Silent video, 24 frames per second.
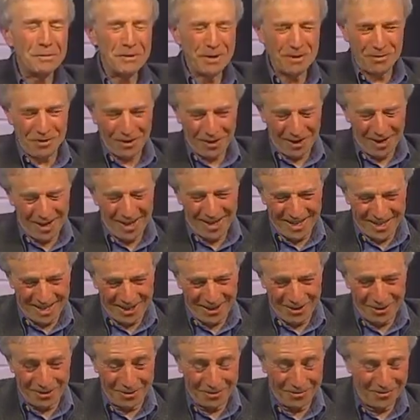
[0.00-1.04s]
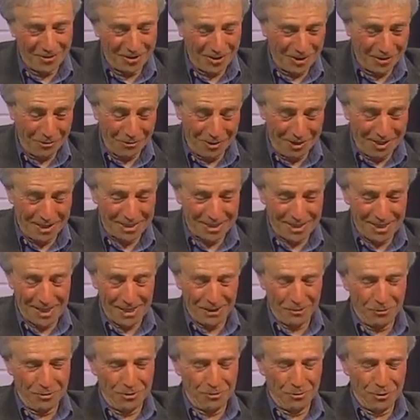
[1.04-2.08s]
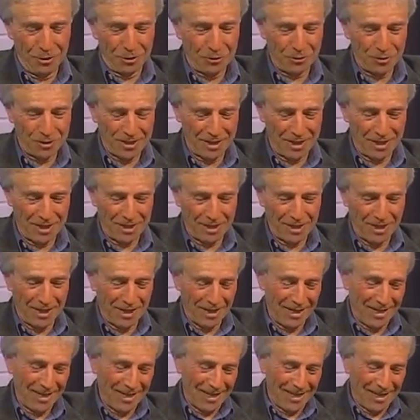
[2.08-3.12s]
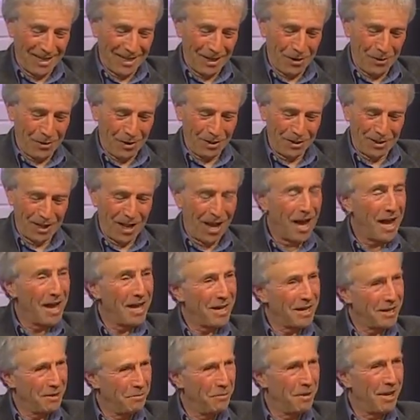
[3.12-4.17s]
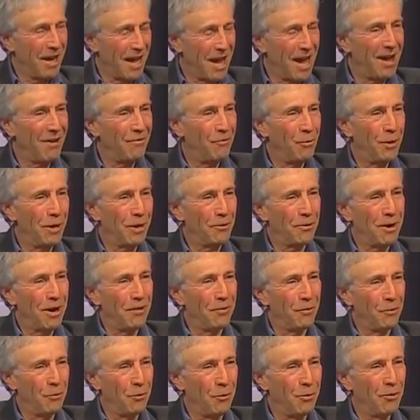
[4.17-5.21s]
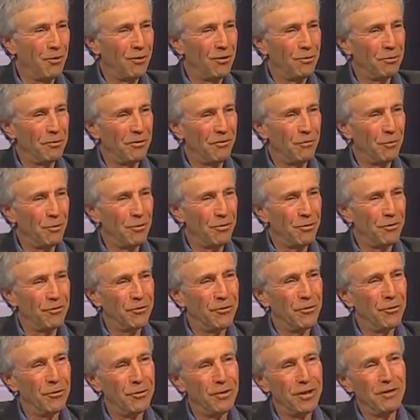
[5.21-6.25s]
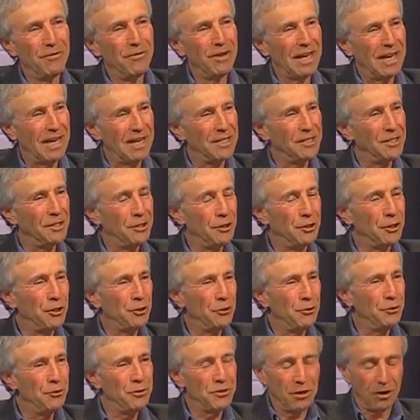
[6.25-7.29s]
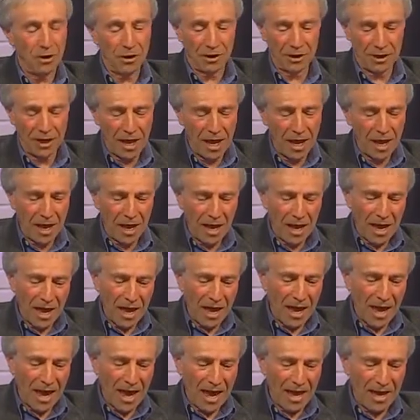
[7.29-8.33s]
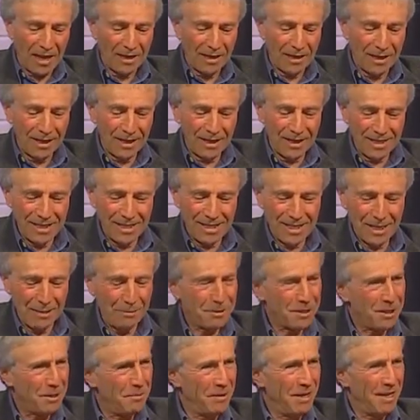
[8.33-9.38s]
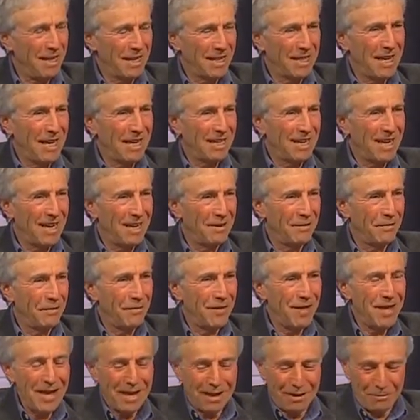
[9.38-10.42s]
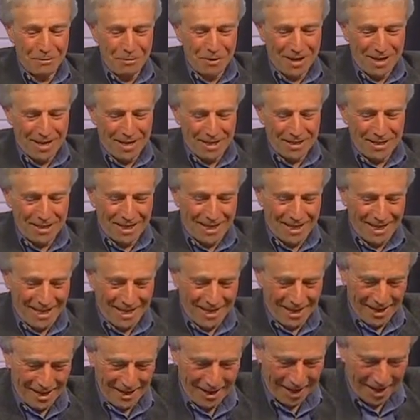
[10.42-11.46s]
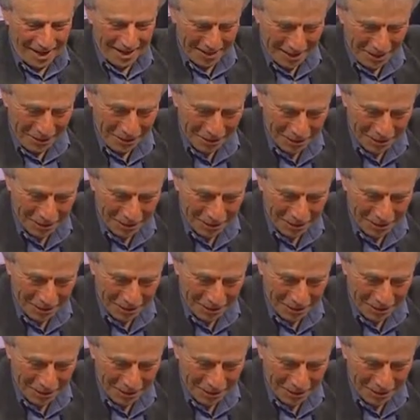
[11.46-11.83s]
me of a line I heard very recently, which was that a lie can be halfway around the world before the truth even gets its shoes on. And this seems to be like that kind of thing, because I think you